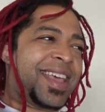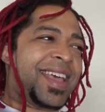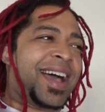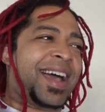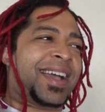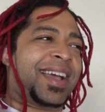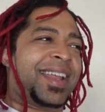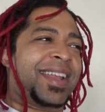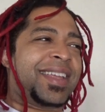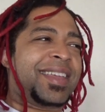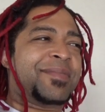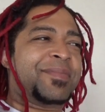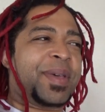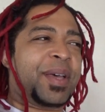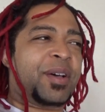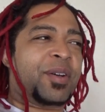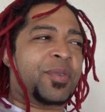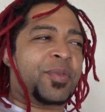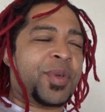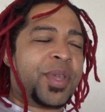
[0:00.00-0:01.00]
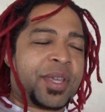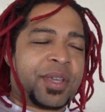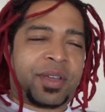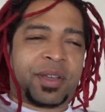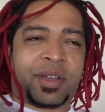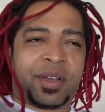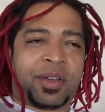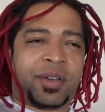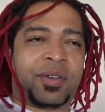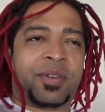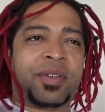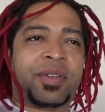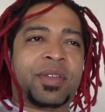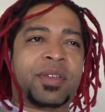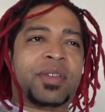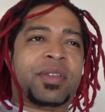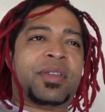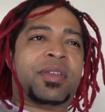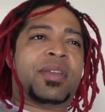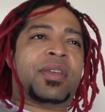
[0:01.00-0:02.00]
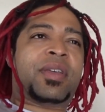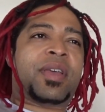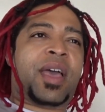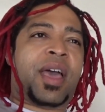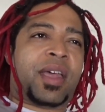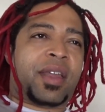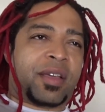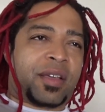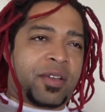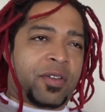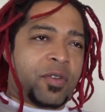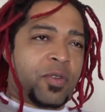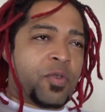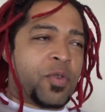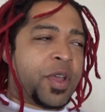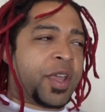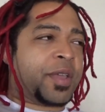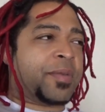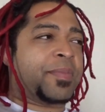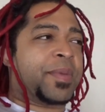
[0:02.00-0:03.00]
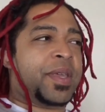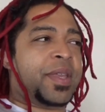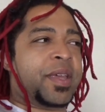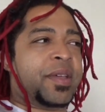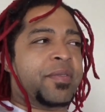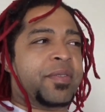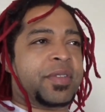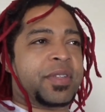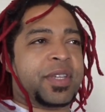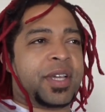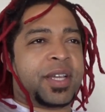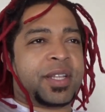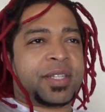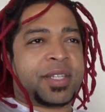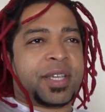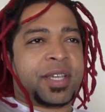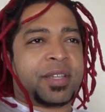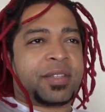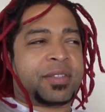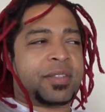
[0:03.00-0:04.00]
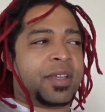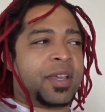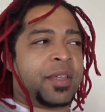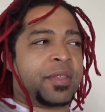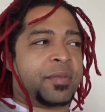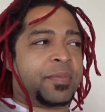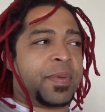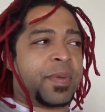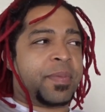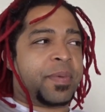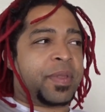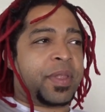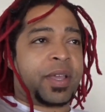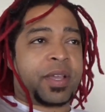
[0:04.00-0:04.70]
I got an email a week ago, had a quick meeting with Dante and other people,